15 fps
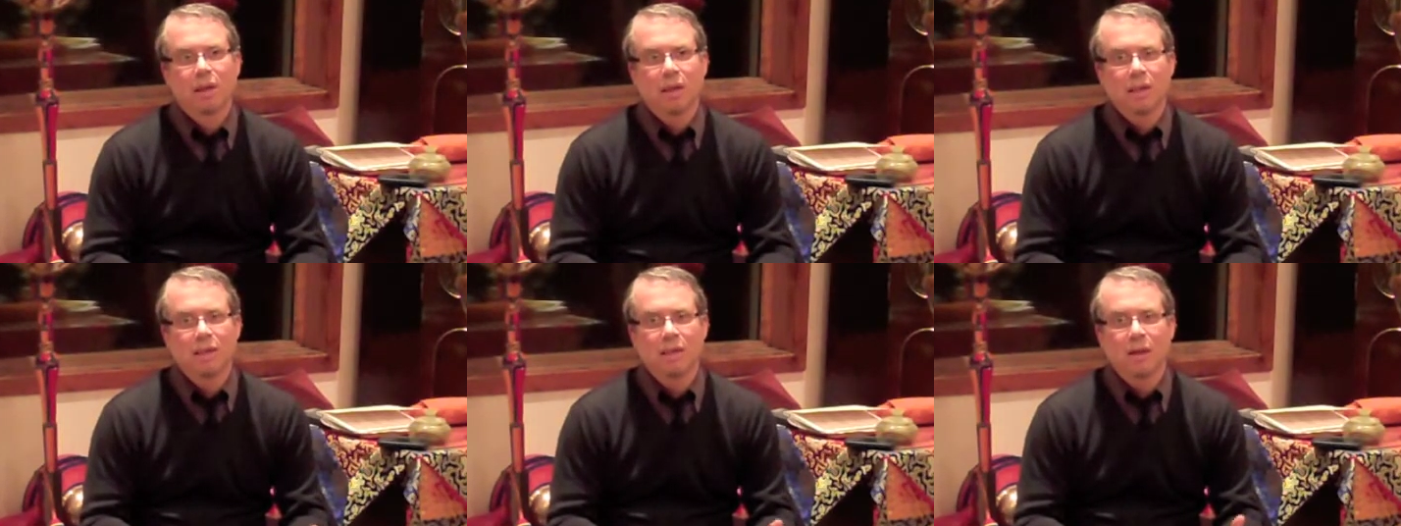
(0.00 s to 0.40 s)

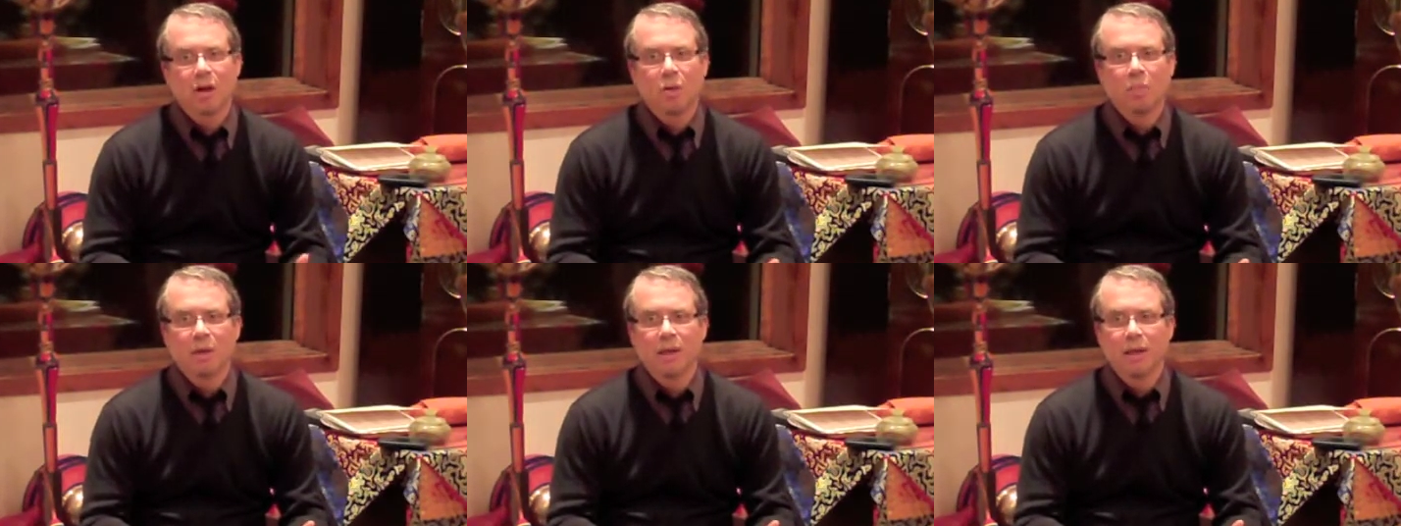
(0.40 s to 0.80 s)
It's the
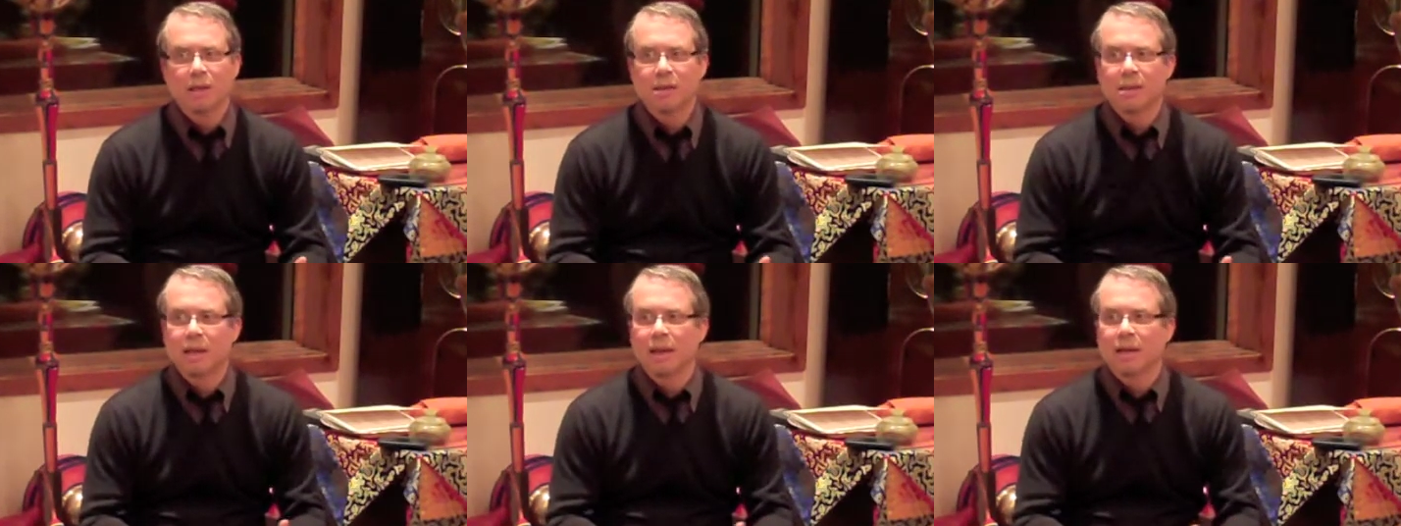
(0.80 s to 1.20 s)

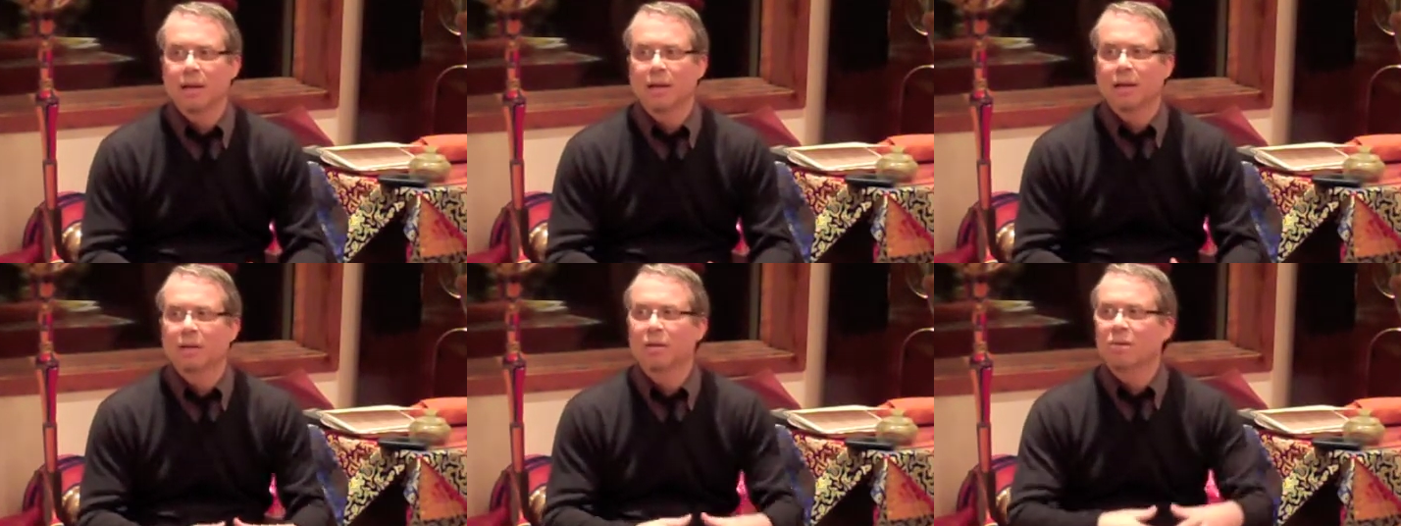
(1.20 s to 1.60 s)
openness that
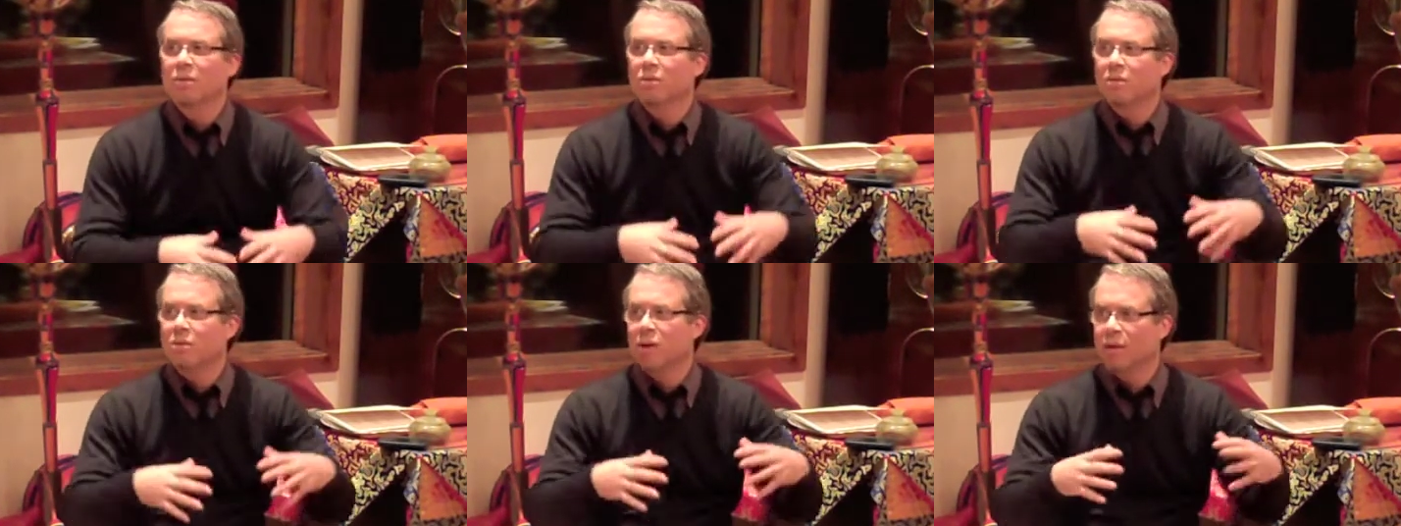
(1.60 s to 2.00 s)

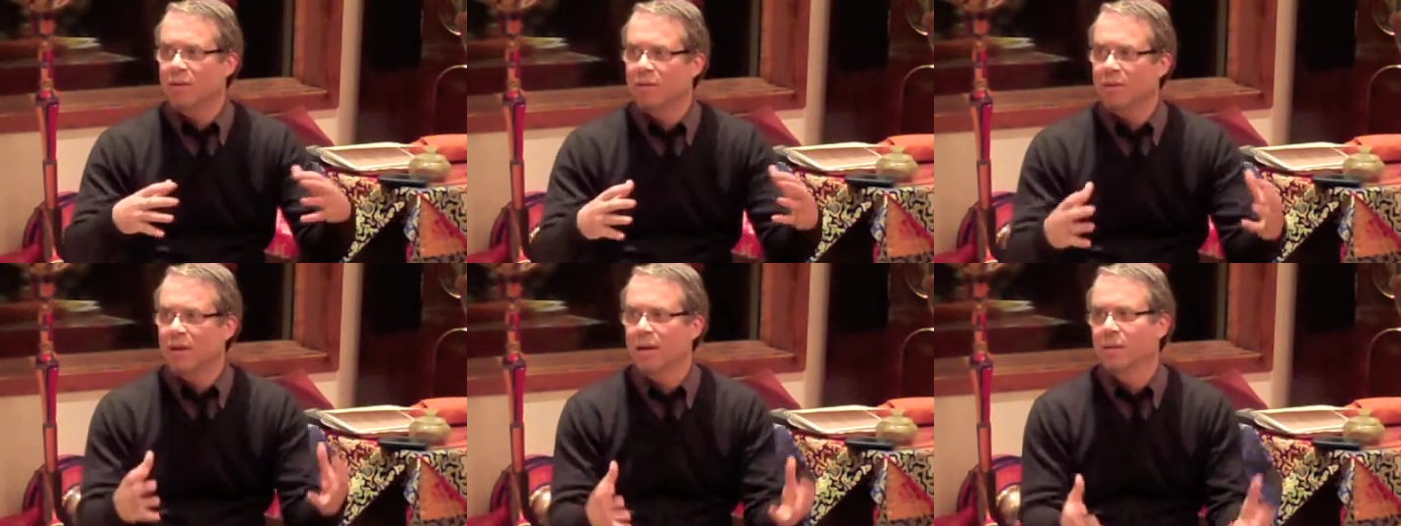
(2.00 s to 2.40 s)
includes all
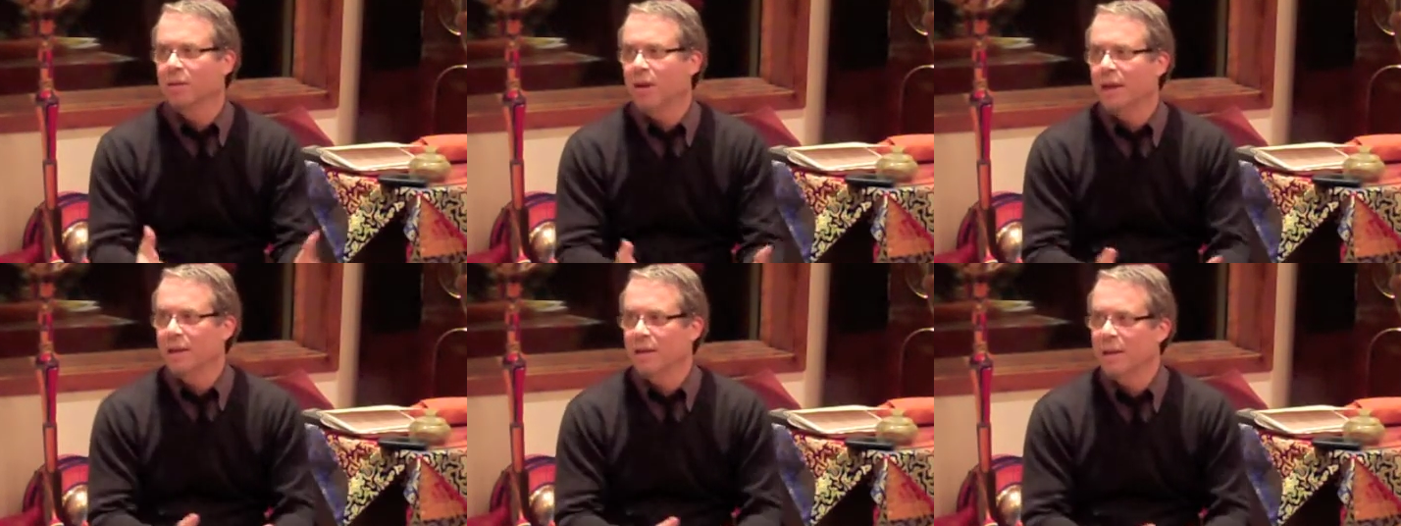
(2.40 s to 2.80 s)
of the other
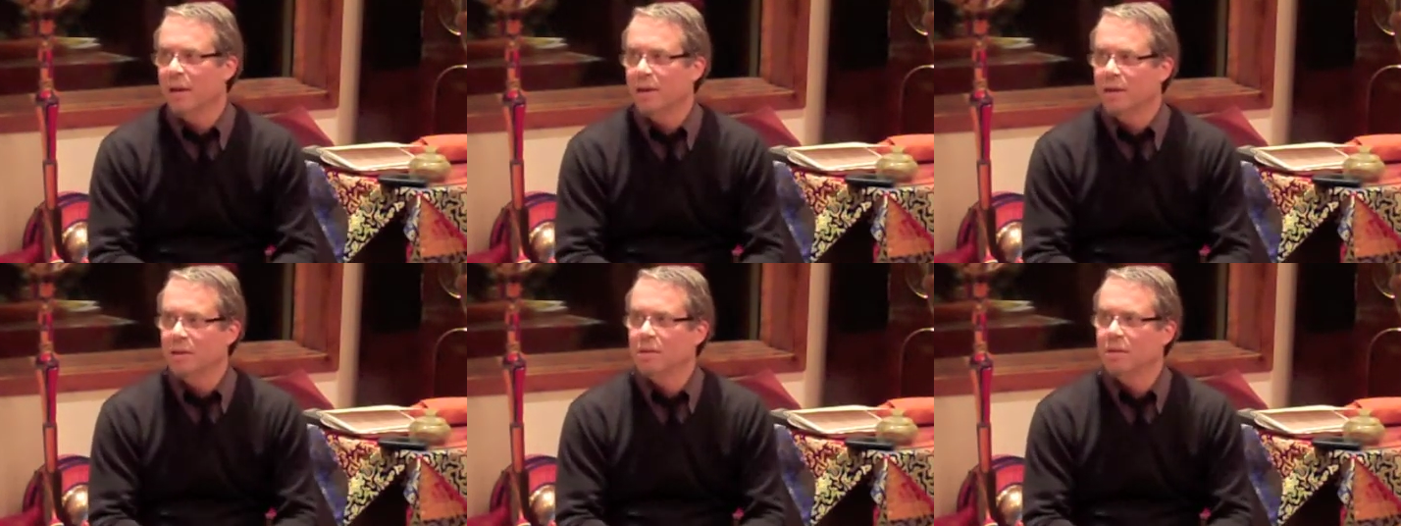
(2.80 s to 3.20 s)
8
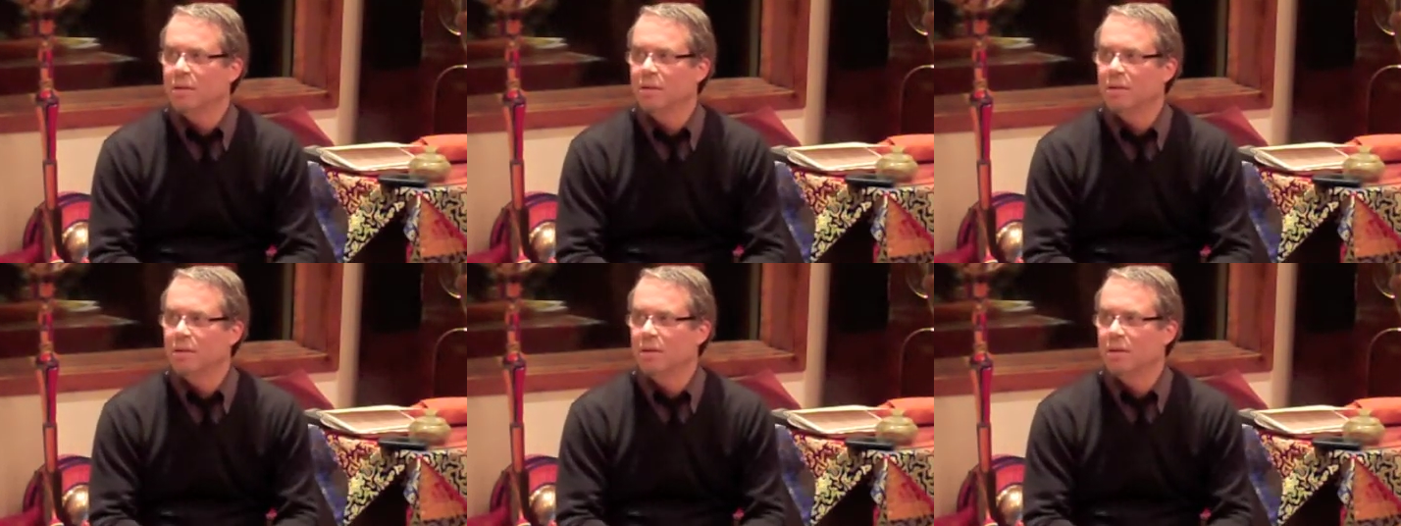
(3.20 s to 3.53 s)
yanas.